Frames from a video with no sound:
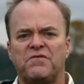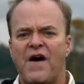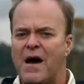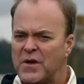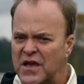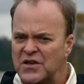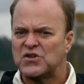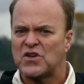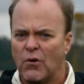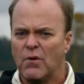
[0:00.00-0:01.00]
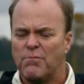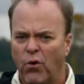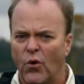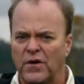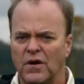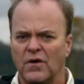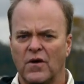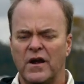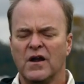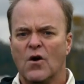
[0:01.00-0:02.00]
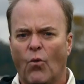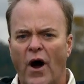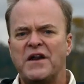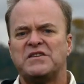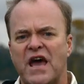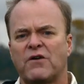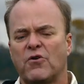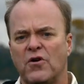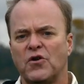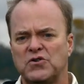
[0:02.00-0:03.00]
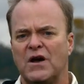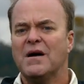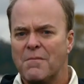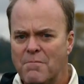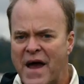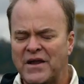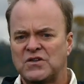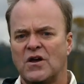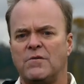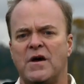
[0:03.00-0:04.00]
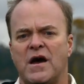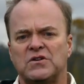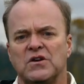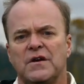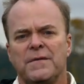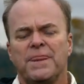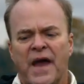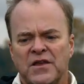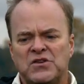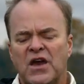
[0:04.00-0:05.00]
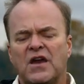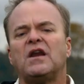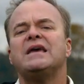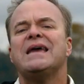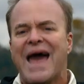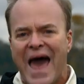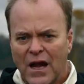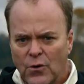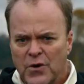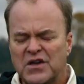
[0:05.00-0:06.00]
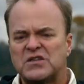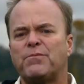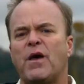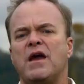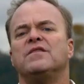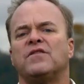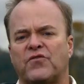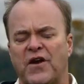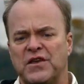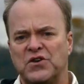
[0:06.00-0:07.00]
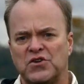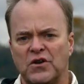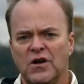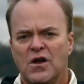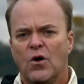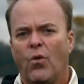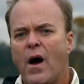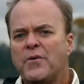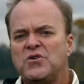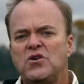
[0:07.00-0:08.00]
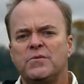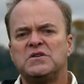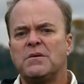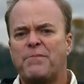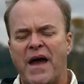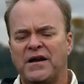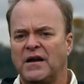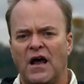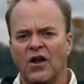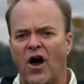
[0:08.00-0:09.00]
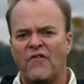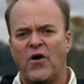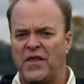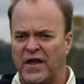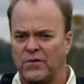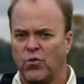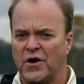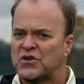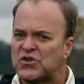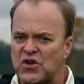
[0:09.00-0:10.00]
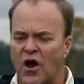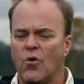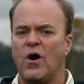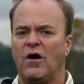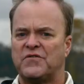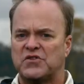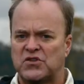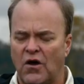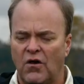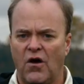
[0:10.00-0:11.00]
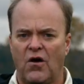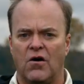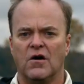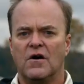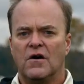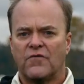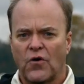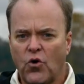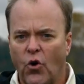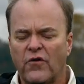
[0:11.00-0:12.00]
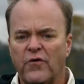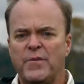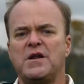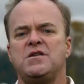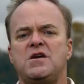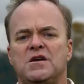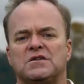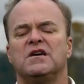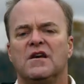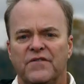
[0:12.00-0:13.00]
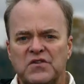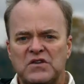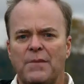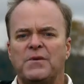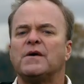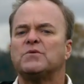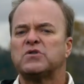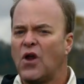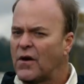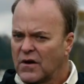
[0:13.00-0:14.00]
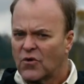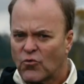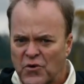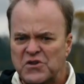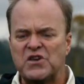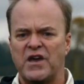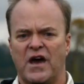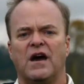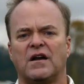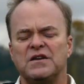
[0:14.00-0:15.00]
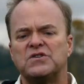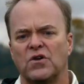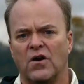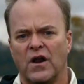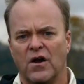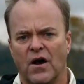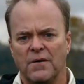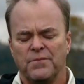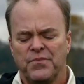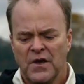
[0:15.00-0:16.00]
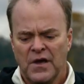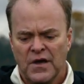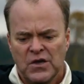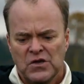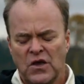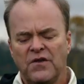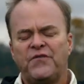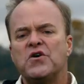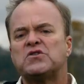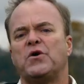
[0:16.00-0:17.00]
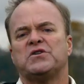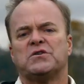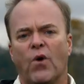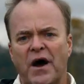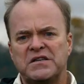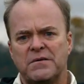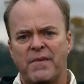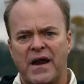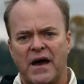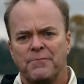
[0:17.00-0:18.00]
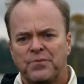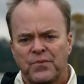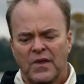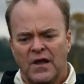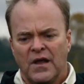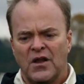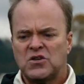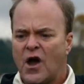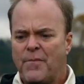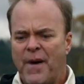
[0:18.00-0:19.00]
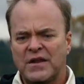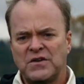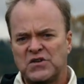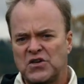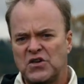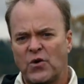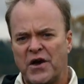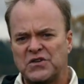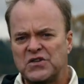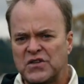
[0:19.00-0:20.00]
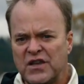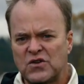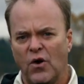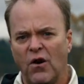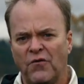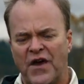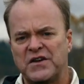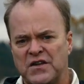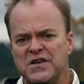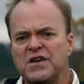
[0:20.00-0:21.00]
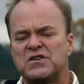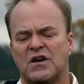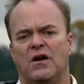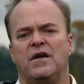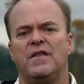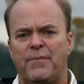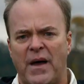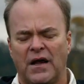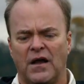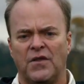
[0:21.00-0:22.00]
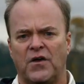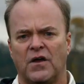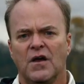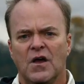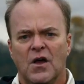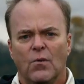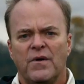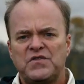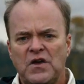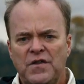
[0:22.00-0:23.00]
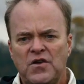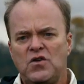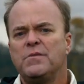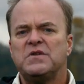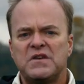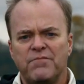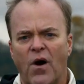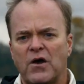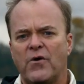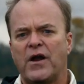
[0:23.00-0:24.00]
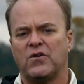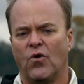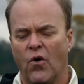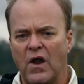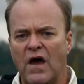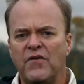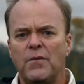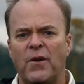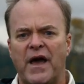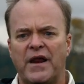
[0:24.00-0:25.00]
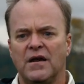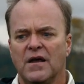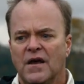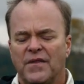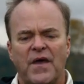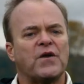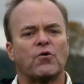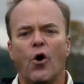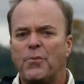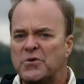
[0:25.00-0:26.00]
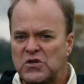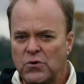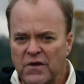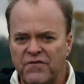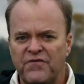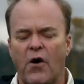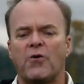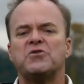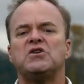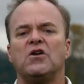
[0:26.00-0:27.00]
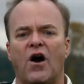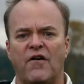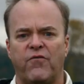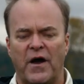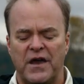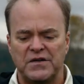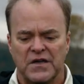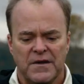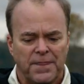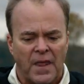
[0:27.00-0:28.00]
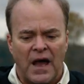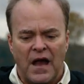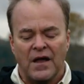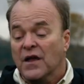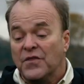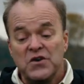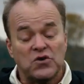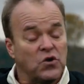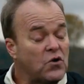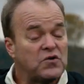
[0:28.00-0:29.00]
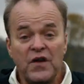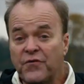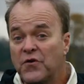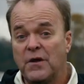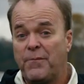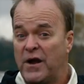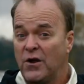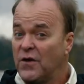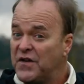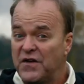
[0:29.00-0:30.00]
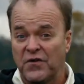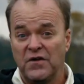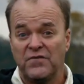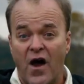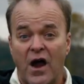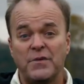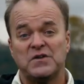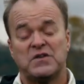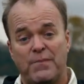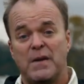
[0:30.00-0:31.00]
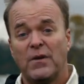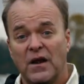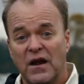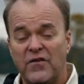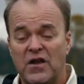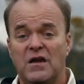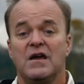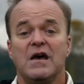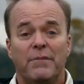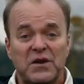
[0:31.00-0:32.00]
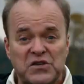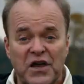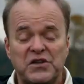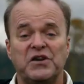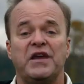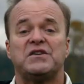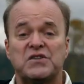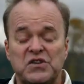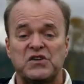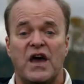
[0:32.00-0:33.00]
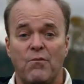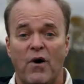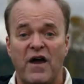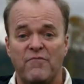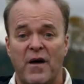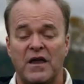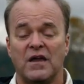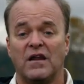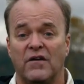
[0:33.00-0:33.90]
to farming is so important, right? Why does agriculture matter so much? And secondly, how do we explain this transition? Why would humans abandon a lifeway that had worked so well for so long, for a quarter of a million years, for something that was a lot riskier, at least early on? So the first question, why does it matter? Let's go back to the situation, say, twelve thousand years ago in the Paleolithic. We've seen that humans have migrated all over the planet, that they're all pursuing foraging lifeways. Uh, these look different depending on the different environments that people are living in, but essentially it's the same way of making a